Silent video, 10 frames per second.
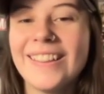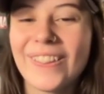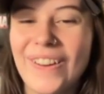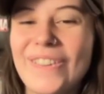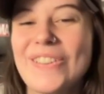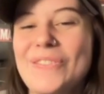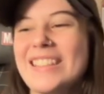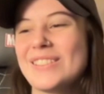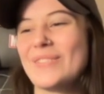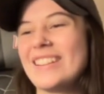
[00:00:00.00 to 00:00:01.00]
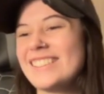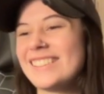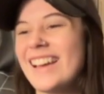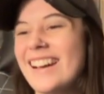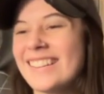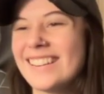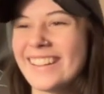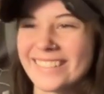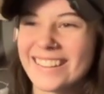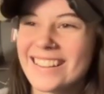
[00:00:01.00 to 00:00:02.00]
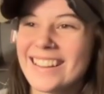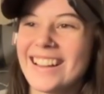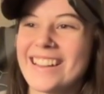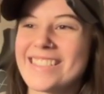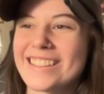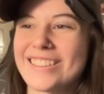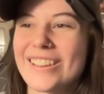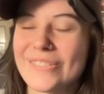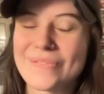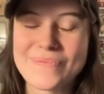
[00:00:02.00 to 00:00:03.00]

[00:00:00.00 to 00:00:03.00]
local pizza place, yeah. I, I think so.